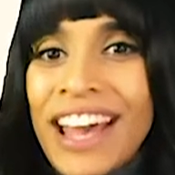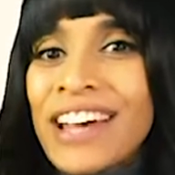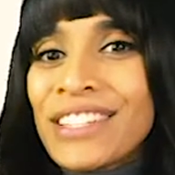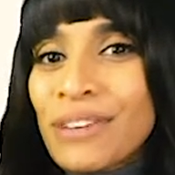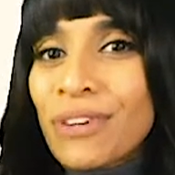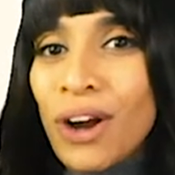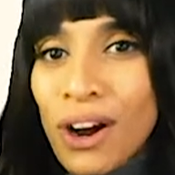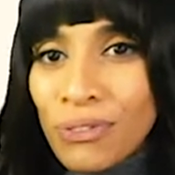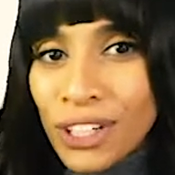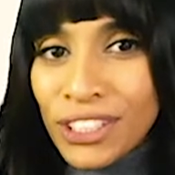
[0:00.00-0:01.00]
So if you're
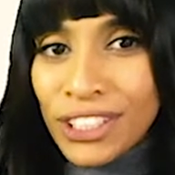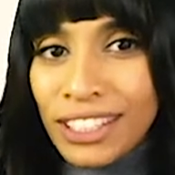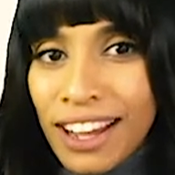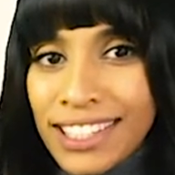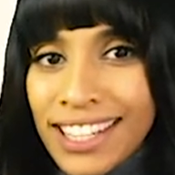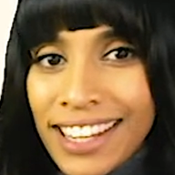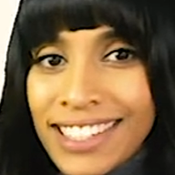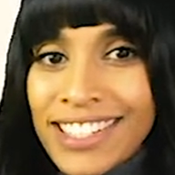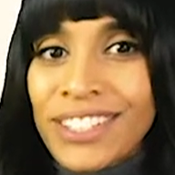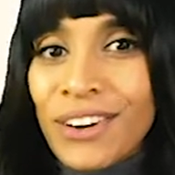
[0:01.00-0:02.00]
offering good content,
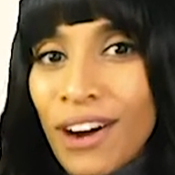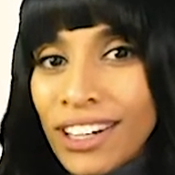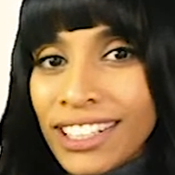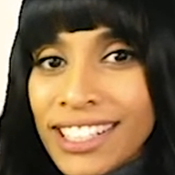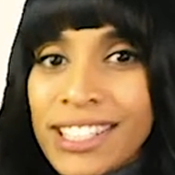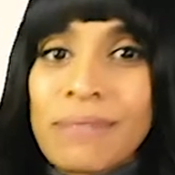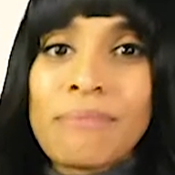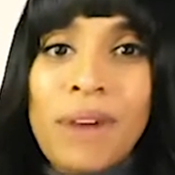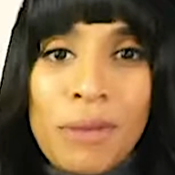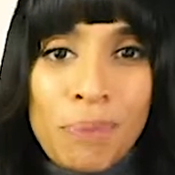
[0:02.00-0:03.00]
your audience
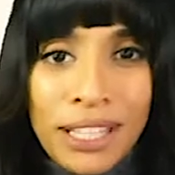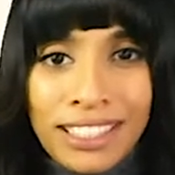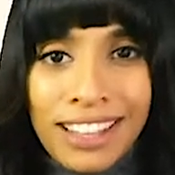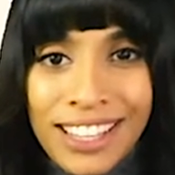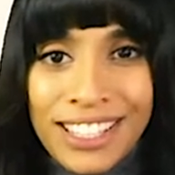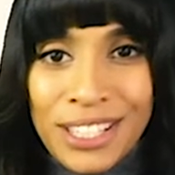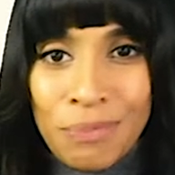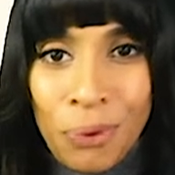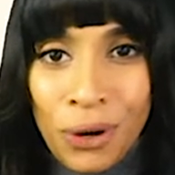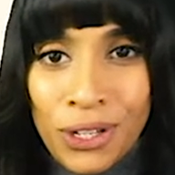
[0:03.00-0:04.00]
might be inclined to
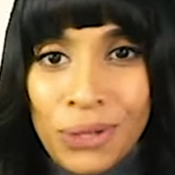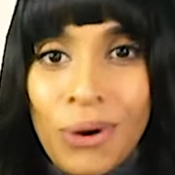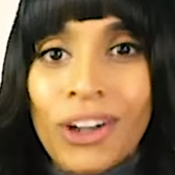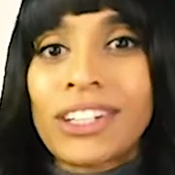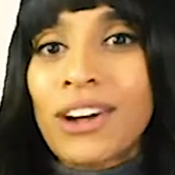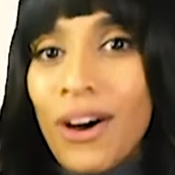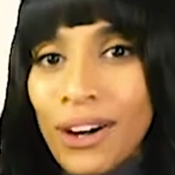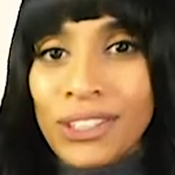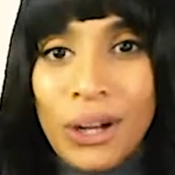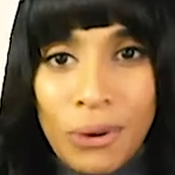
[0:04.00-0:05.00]
support you on an
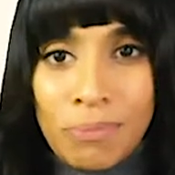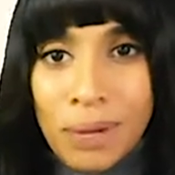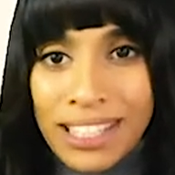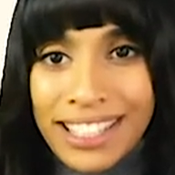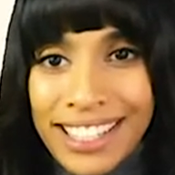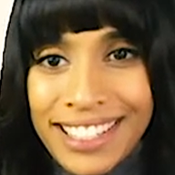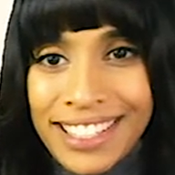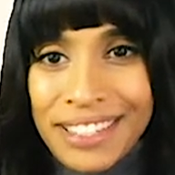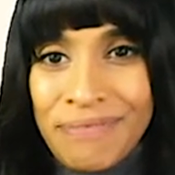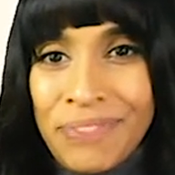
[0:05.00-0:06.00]
ongoing basis.
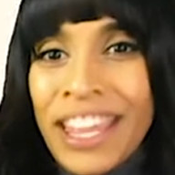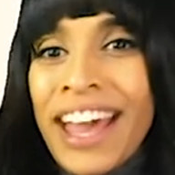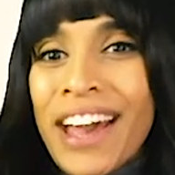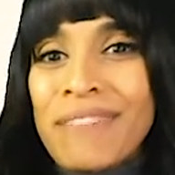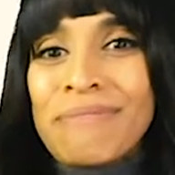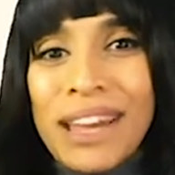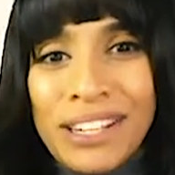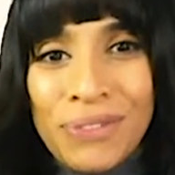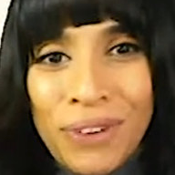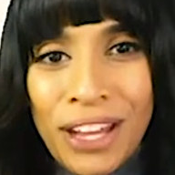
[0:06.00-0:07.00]

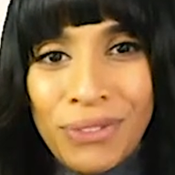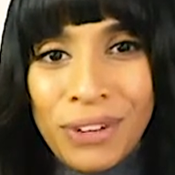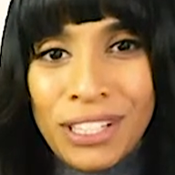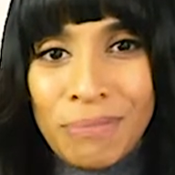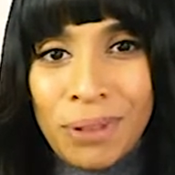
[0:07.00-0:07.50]
Many fan funding